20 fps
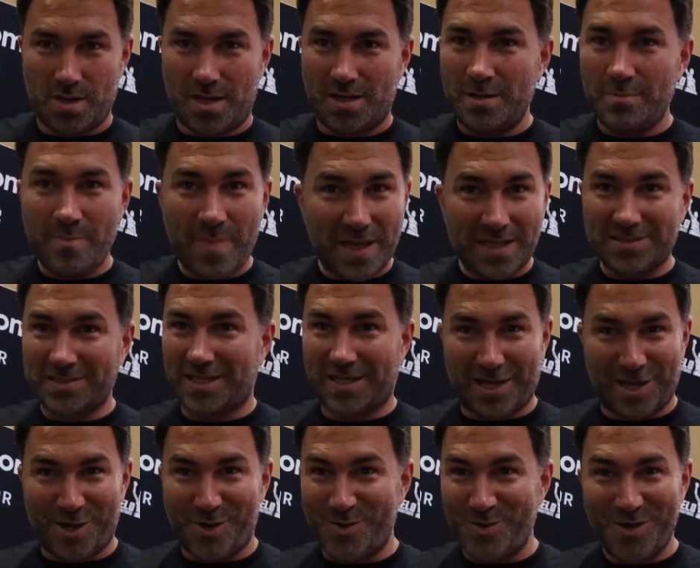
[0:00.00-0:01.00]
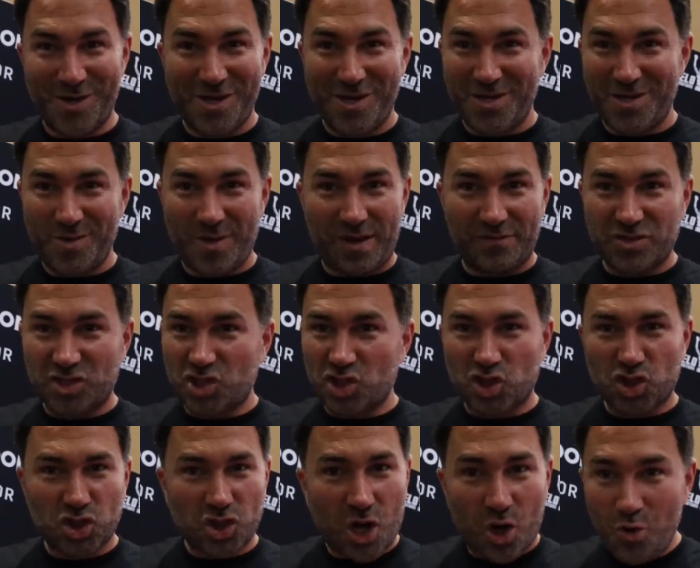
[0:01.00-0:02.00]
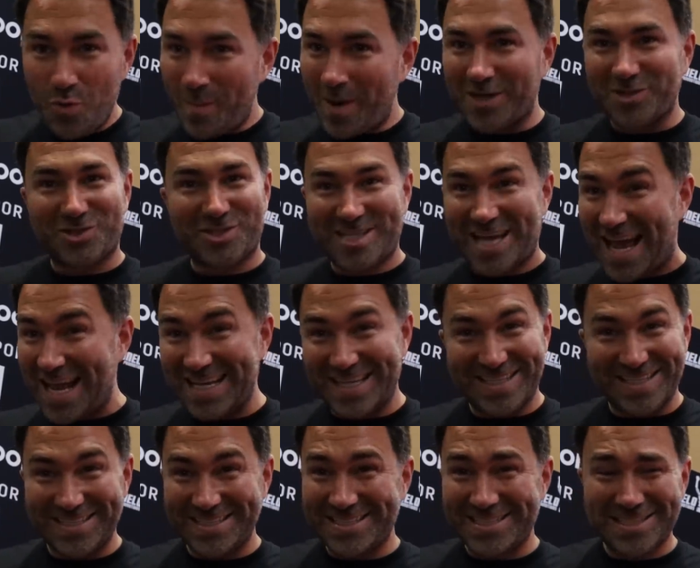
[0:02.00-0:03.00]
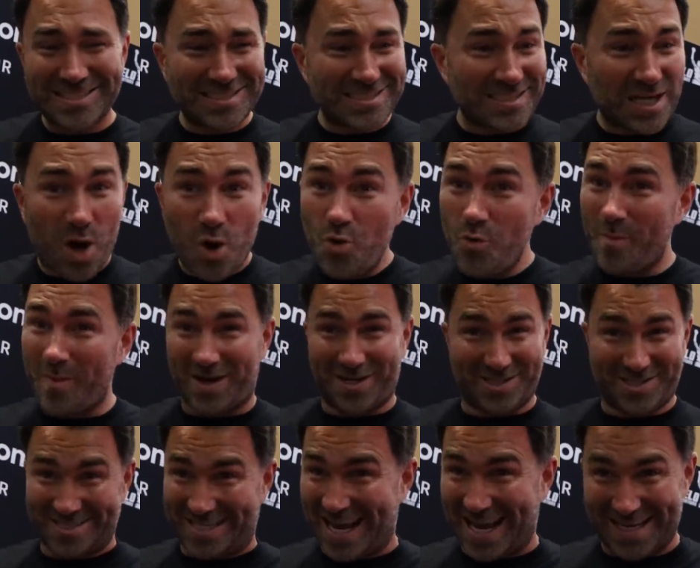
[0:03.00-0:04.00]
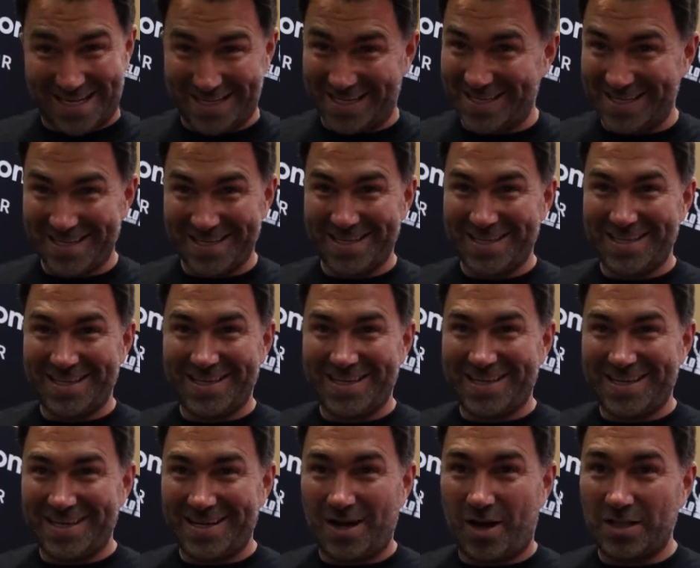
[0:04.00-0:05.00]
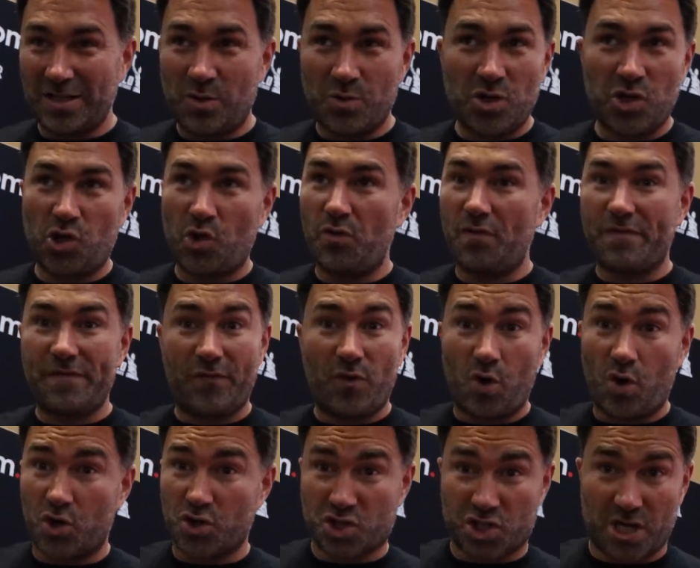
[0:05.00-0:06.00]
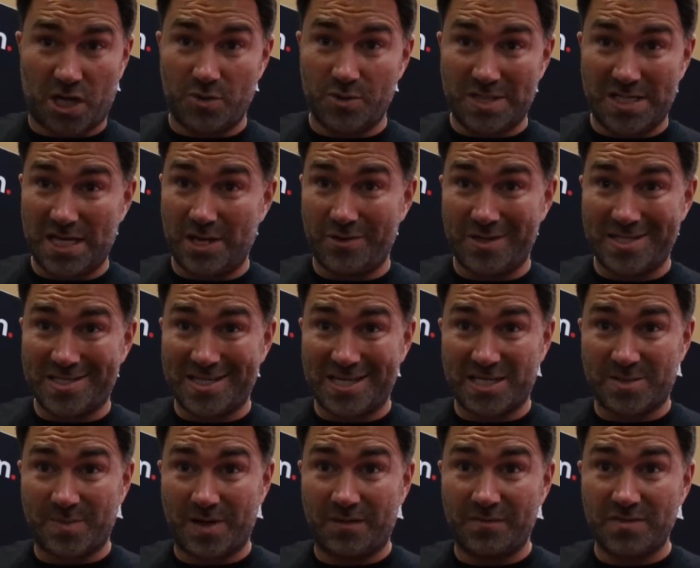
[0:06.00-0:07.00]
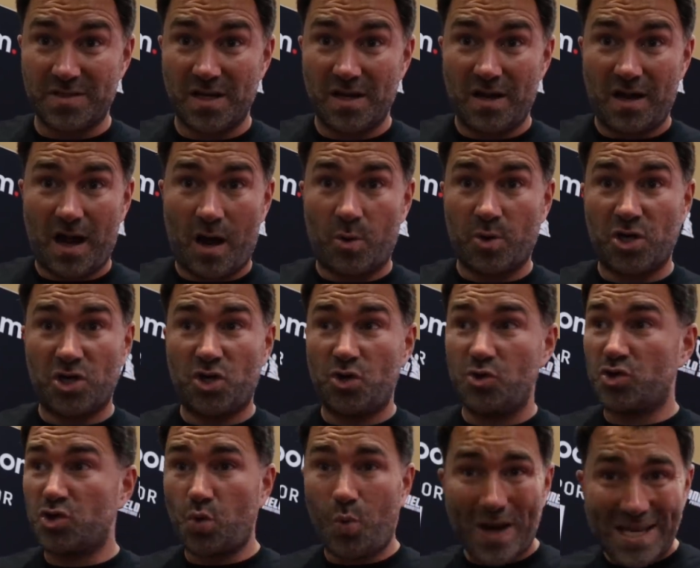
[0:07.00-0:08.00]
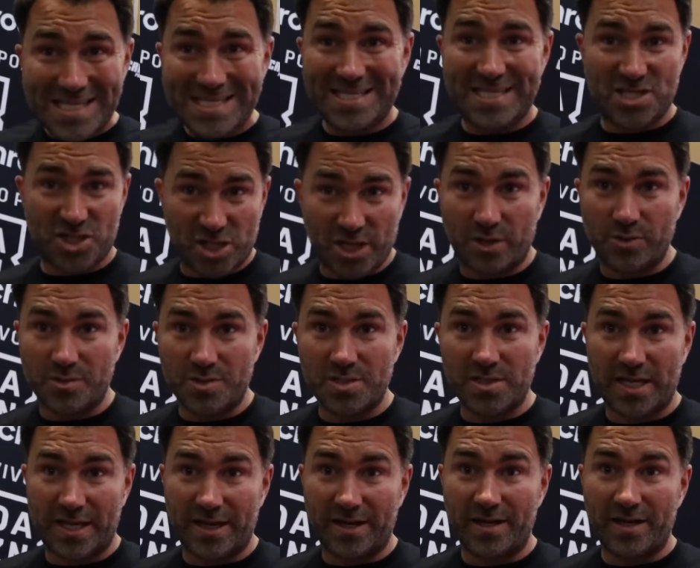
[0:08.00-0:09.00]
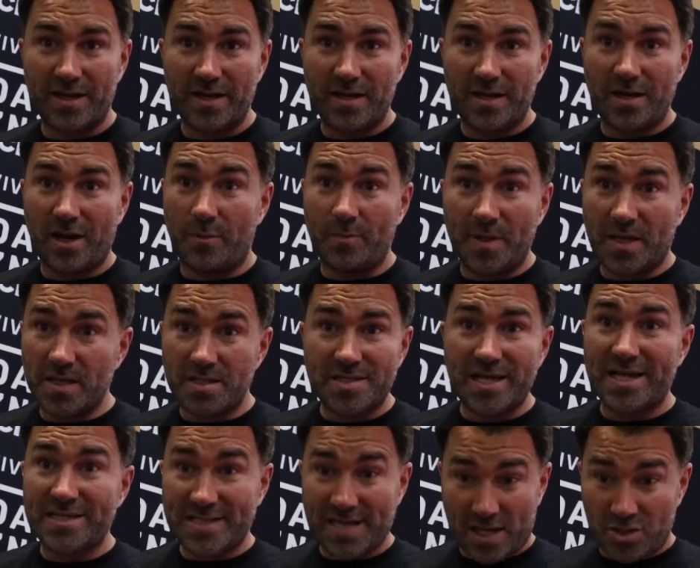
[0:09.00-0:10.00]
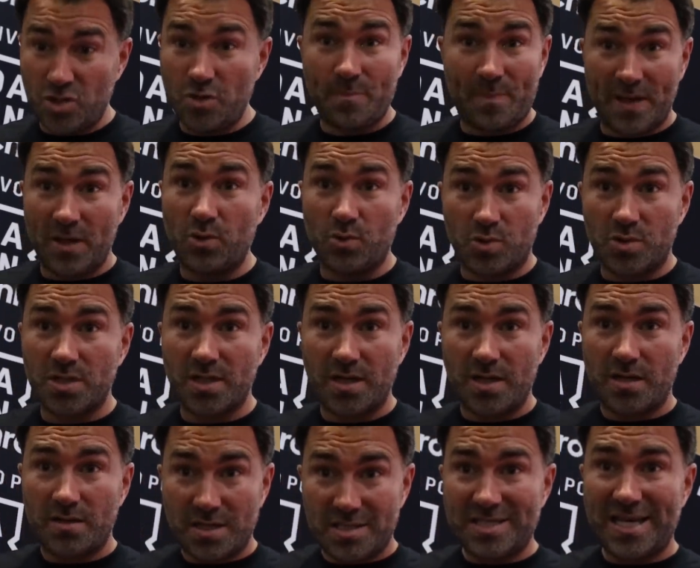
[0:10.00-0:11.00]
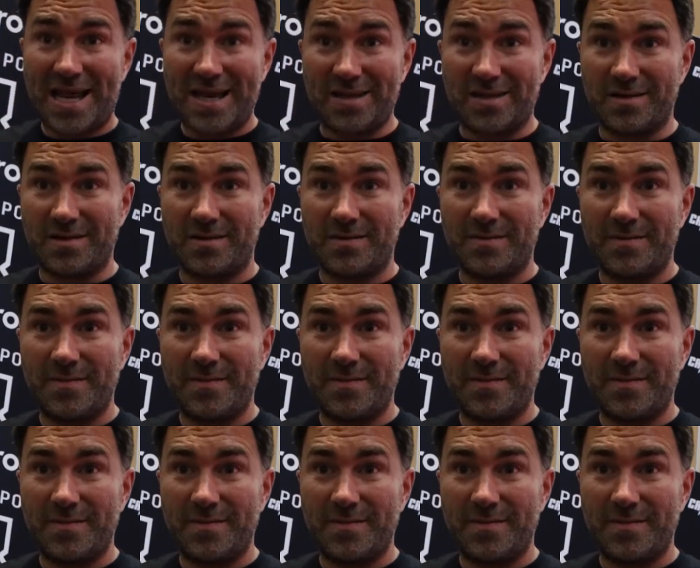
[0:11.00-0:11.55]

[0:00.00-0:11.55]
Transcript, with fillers: And in Mexico, you have so much talent, so much talent. You know, I don't want to do four shows here in six months. I want to do 20 shows here. You know, because that's how you build the talent.